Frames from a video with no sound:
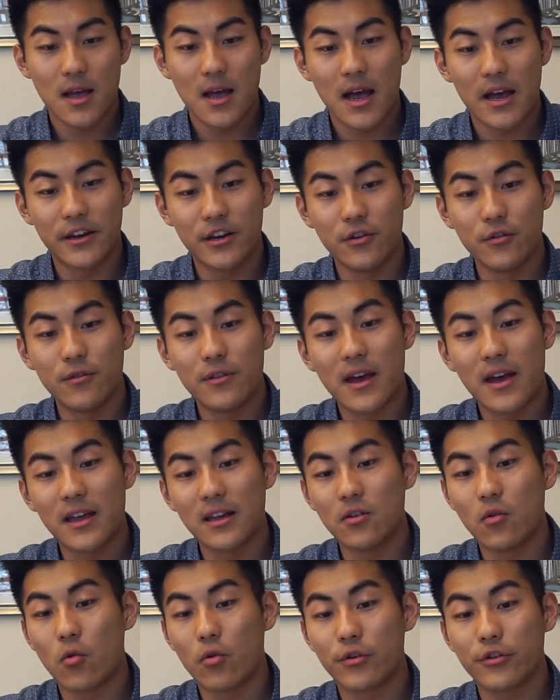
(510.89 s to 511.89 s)
I knew
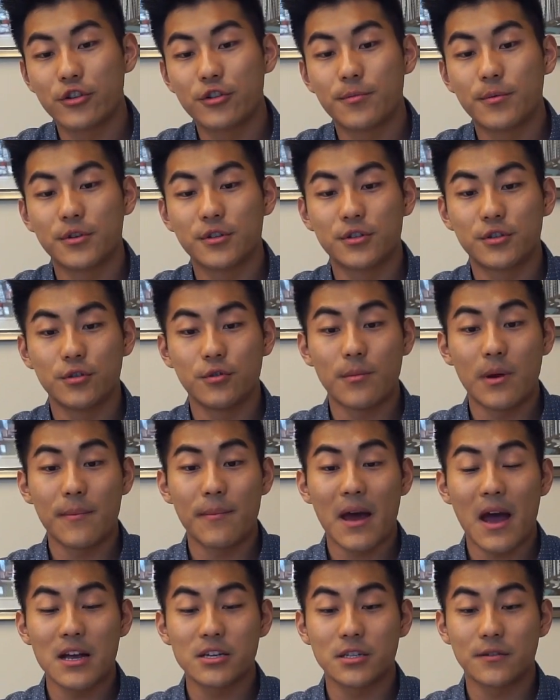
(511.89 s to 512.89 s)
that in order to pursue my
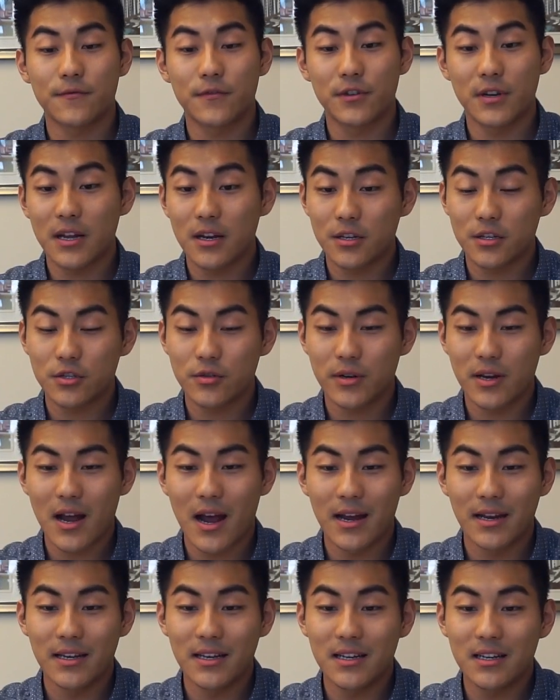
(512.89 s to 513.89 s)
passion for dentistry,
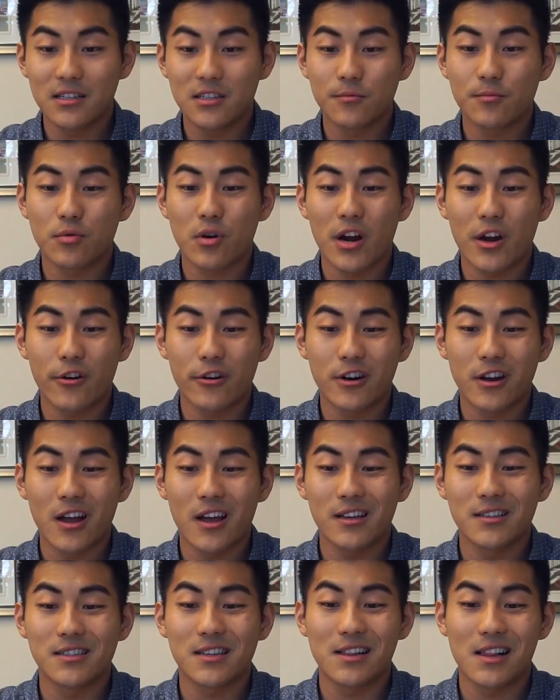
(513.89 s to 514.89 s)
I needed to
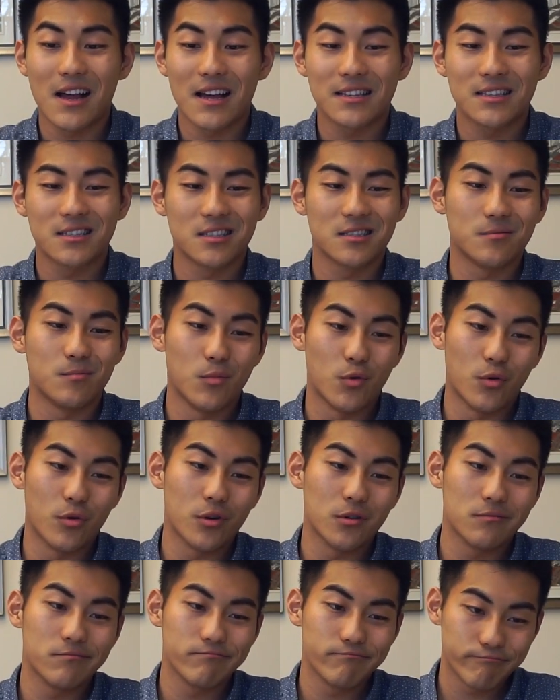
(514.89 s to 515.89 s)
prioritize classes
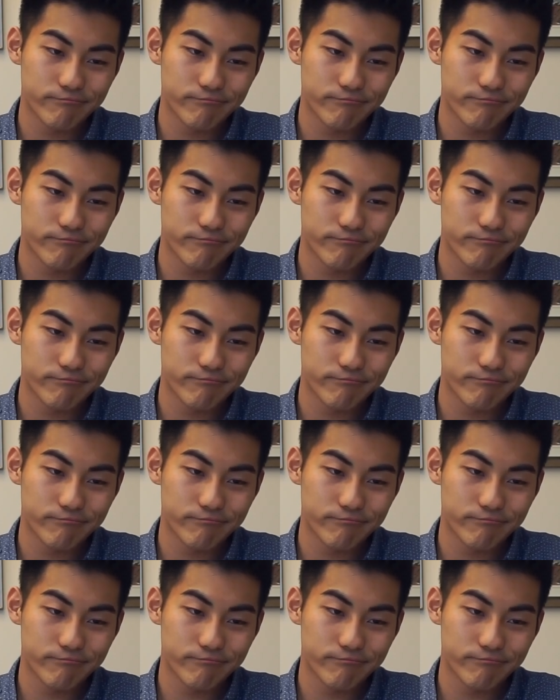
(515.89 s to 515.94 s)
more.